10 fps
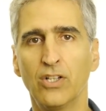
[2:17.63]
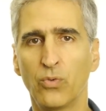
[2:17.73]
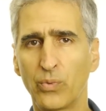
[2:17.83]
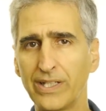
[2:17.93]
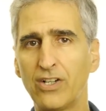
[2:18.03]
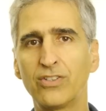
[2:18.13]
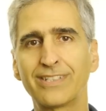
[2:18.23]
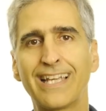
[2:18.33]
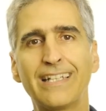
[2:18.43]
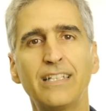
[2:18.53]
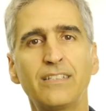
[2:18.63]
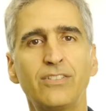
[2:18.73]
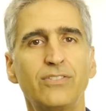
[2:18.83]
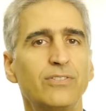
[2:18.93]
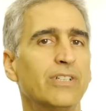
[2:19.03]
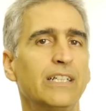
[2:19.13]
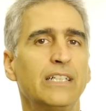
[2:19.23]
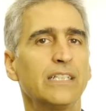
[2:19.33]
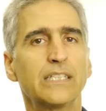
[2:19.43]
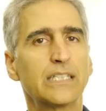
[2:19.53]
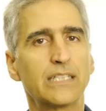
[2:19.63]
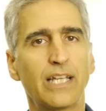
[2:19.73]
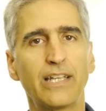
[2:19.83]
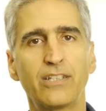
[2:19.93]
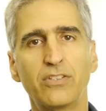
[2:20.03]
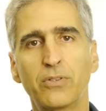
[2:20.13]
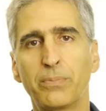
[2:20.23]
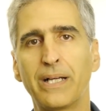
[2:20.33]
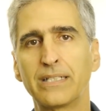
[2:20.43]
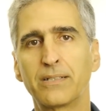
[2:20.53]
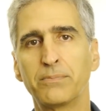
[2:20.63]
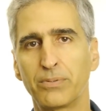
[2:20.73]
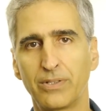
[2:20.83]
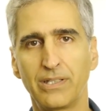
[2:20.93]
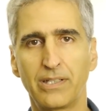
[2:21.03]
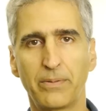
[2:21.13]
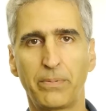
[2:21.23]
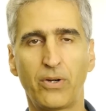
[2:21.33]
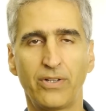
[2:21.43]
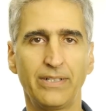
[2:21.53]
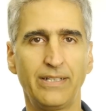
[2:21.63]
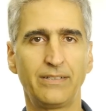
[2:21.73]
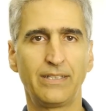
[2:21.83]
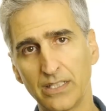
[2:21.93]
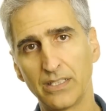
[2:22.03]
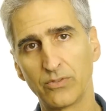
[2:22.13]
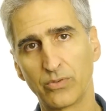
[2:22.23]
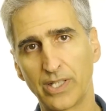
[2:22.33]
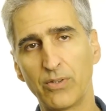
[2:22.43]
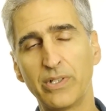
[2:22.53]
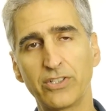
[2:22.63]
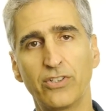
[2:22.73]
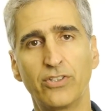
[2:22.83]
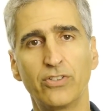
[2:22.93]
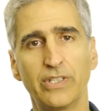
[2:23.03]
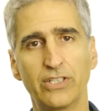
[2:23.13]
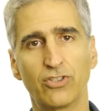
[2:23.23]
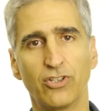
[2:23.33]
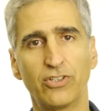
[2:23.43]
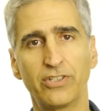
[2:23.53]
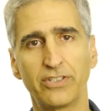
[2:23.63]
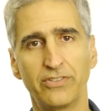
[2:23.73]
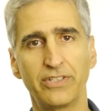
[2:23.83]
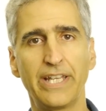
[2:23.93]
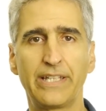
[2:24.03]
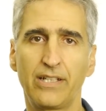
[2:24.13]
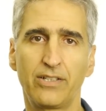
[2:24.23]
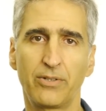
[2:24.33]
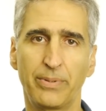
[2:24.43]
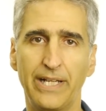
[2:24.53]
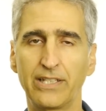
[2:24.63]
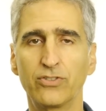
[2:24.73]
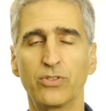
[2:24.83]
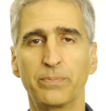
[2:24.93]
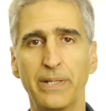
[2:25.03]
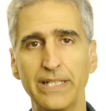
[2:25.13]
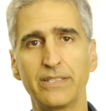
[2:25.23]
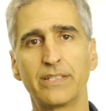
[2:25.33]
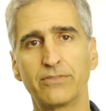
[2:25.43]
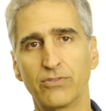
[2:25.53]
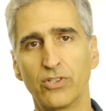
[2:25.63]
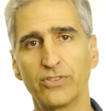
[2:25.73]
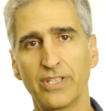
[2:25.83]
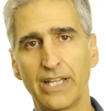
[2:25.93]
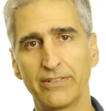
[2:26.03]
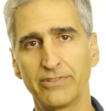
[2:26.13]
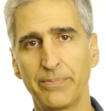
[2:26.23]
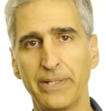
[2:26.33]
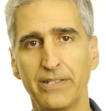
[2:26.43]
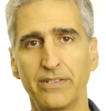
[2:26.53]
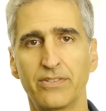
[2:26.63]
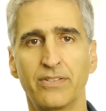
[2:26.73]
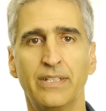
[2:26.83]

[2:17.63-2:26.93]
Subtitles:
We don't get into taking your bike completely apart. And what I want you to do is learn to take care of your bike and do basic roadside repairs.